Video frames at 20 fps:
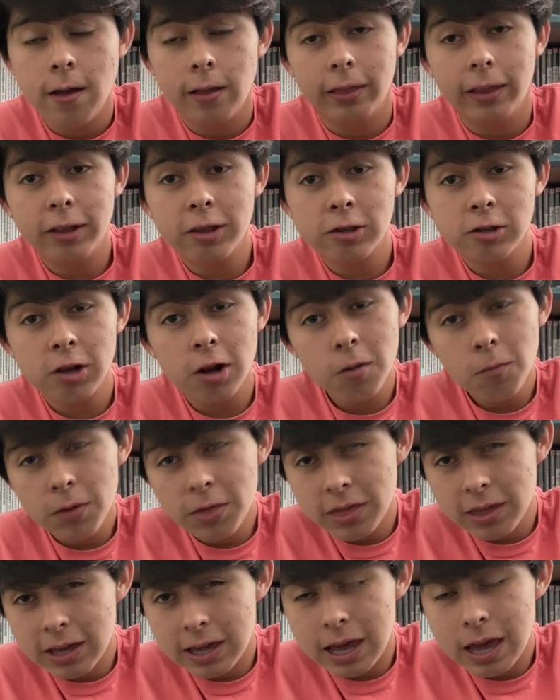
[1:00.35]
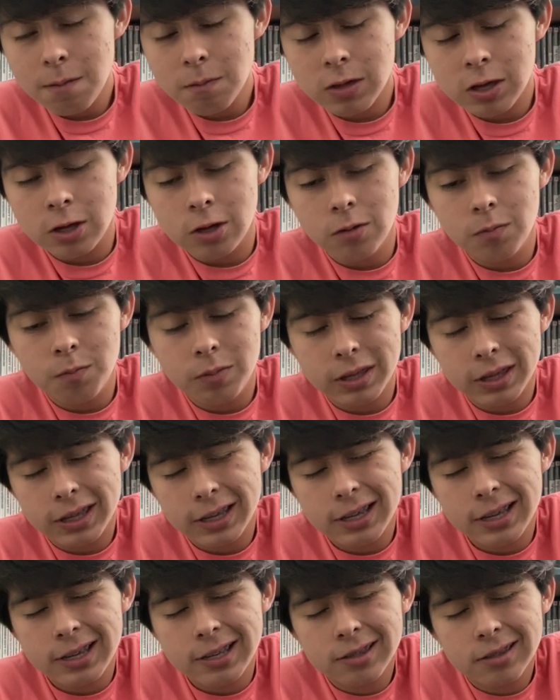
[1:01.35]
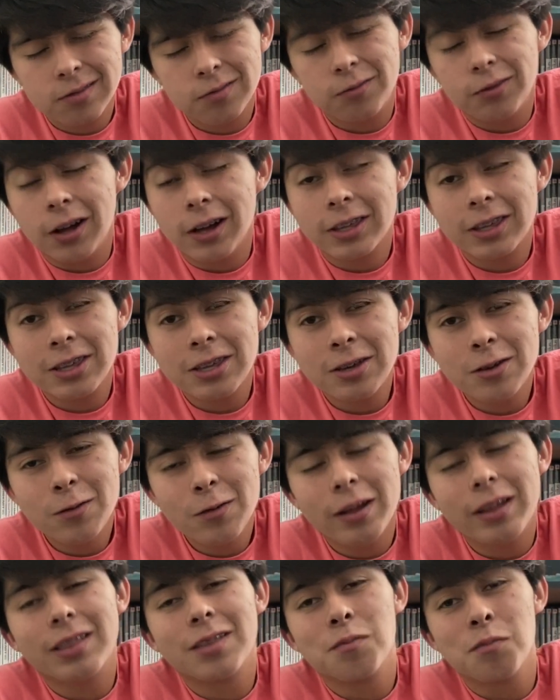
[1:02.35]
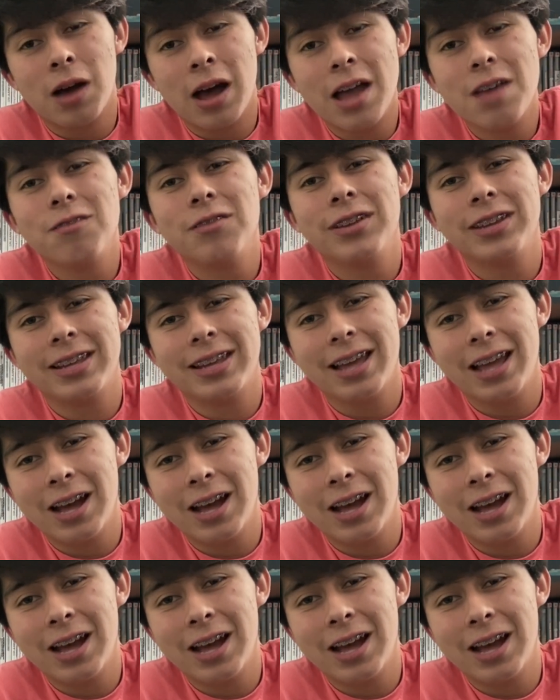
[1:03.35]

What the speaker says: Let's start with the GameCube because fuck you, it's my video.